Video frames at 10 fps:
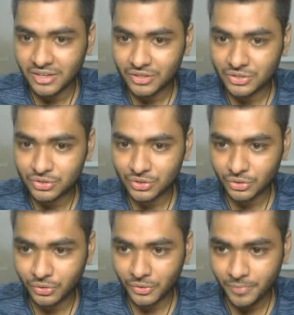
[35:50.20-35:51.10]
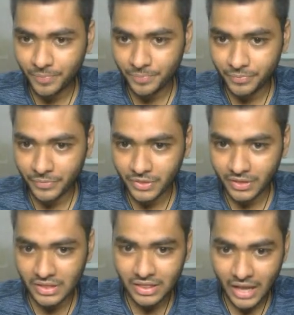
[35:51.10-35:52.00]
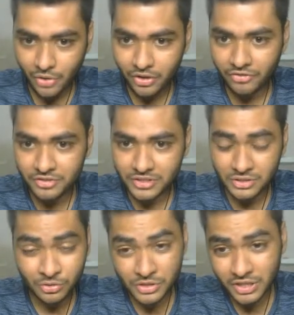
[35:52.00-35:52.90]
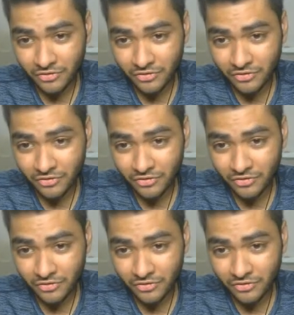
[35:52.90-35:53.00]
So now if you see,